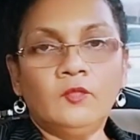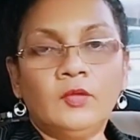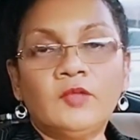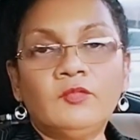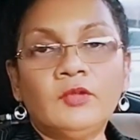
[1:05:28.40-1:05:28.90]

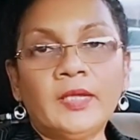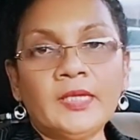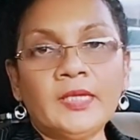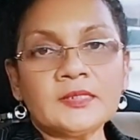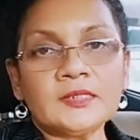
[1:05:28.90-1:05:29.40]
Forgive your
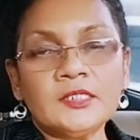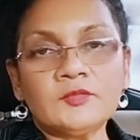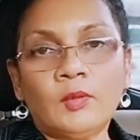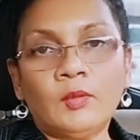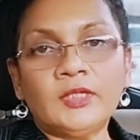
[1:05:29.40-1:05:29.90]
exes
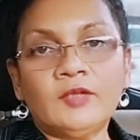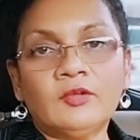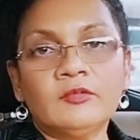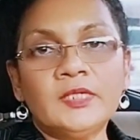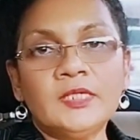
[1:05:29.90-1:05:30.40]
for
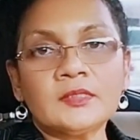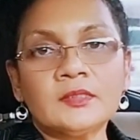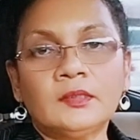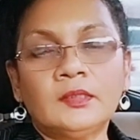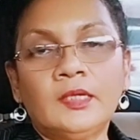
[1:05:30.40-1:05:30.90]
whatever
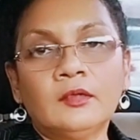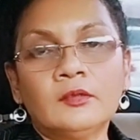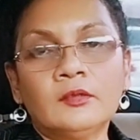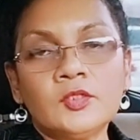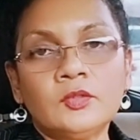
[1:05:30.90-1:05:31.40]
reason they
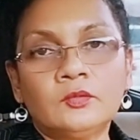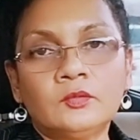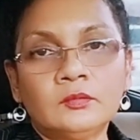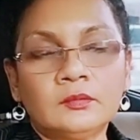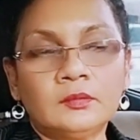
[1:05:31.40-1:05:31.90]
hurt you.